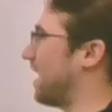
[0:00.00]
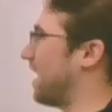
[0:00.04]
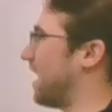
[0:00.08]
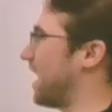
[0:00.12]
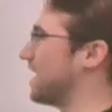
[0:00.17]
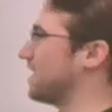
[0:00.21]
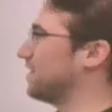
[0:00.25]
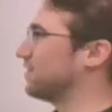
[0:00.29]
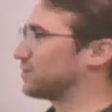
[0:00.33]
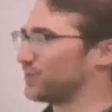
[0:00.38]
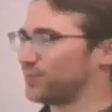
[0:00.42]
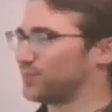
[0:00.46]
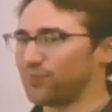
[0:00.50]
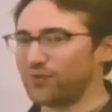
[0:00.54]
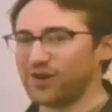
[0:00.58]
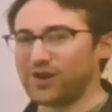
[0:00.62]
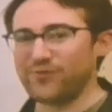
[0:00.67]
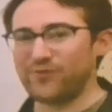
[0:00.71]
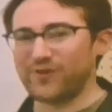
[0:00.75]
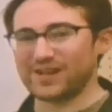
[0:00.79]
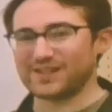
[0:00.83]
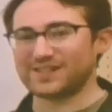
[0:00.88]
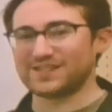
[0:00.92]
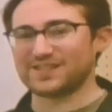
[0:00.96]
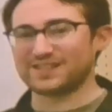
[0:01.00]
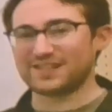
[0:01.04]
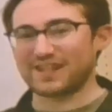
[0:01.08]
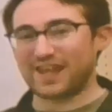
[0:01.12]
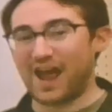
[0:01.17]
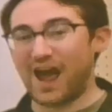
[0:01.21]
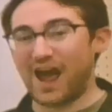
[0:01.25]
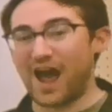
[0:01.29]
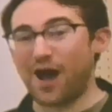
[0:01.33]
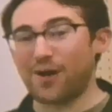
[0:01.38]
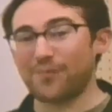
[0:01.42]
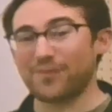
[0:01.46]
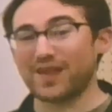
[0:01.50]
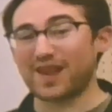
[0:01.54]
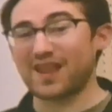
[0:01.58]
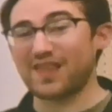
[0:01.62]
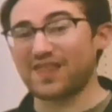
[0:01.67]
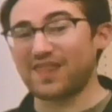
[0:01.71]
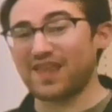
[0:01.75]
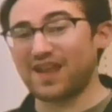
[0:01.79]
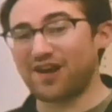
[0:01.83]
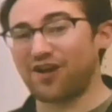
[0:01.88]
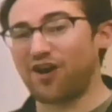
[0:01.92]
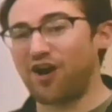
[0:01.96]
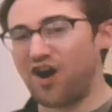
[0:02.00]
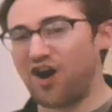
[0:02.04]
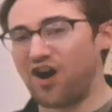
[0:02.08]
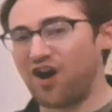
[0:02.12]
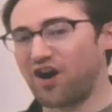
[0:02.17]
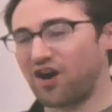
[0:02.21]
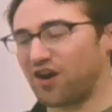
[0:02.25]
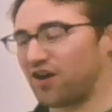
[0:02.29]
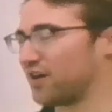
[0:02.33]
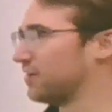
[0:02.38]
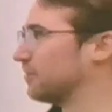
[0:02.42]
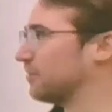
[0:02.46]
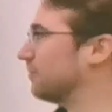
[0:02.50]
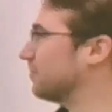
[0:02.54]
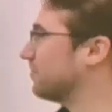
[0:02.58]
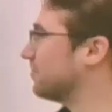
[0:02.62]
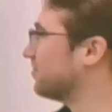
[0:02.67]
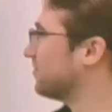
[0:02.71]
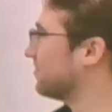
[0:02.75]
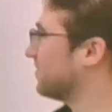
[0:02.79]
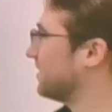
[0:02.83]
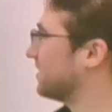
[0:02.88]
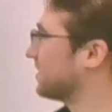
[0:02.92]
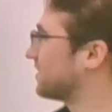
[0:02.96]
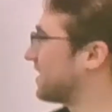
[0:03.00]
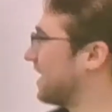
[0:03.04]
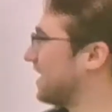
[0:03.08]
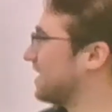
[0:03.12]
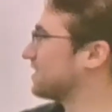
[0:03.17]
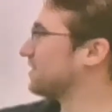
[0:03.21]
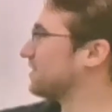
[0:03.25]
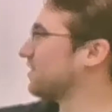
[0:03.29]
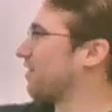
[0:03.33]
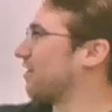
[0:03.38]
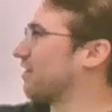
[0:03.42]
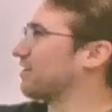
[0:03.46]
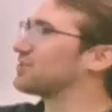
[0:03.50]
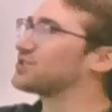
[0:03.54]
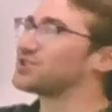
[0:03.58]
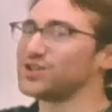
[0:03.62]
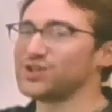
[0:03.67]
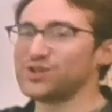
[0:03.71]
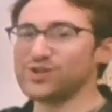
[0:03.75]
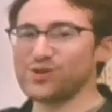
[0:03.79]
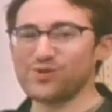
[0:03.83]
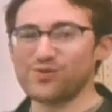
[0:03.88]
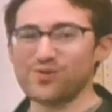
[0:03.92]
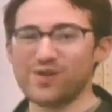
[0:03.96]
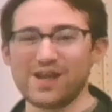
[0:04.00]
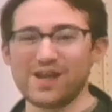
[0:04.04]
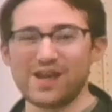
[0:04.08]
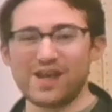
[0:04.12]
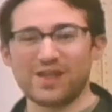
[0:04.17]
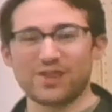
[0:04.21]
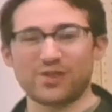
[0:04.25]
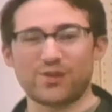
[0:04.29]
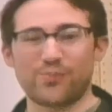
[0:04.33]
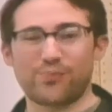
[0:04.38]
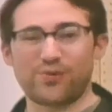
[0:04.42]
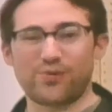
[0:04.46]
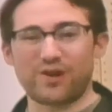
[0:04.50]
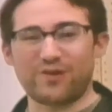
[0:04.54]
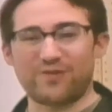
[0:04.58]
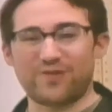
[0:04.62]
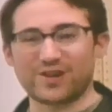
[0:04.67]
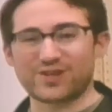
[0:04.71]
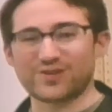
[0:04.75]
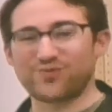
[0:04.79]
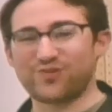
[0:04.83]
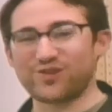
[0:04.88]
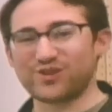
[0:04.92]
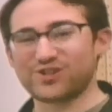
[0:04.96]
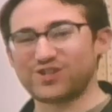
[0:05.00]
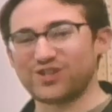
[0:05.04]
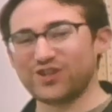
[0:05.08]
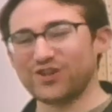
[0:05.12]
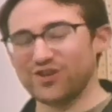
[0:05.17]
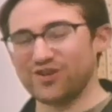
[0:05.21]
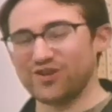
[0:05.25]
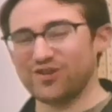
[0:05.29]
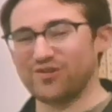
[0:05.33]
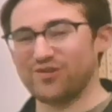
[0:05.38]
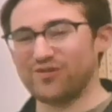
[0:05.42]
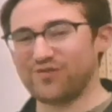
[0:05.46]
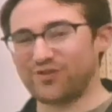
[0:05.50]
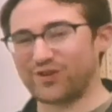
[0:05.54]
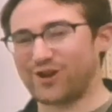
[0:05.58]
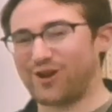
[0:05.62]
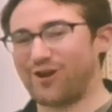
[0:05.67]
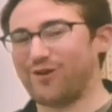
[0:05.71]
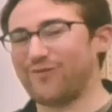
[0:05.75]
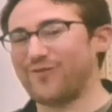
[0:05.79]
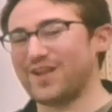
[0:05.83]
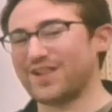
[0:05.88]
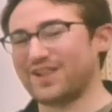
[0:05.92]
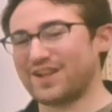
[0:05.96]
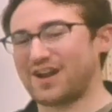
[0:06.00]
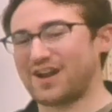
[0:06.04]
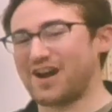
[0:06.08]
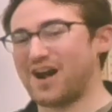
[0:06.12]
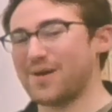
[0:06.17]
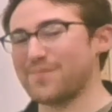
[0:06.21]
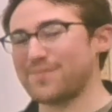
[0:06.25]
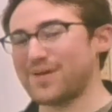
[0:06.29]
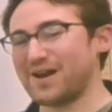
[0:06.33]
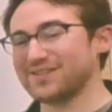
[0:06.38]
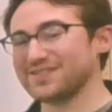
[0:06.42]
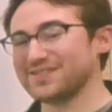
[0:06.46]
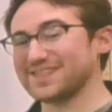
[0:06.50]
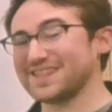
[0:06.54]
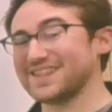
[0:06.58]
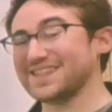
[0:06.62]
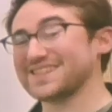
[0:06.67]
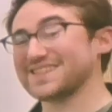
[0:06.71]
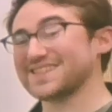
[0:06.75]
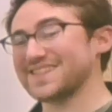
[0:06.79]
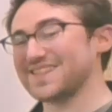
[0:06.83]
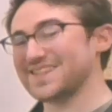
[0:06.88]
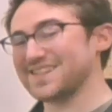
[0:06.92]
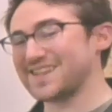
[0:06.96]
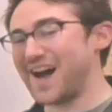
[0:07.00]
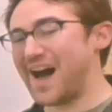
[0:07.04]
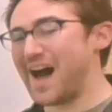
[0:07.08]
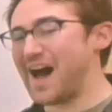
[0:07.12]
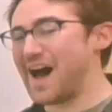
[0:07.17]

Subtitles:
I use a prefix to say how many there are. In this case, there are 2. The prefix for 2 for covalent compounds is di.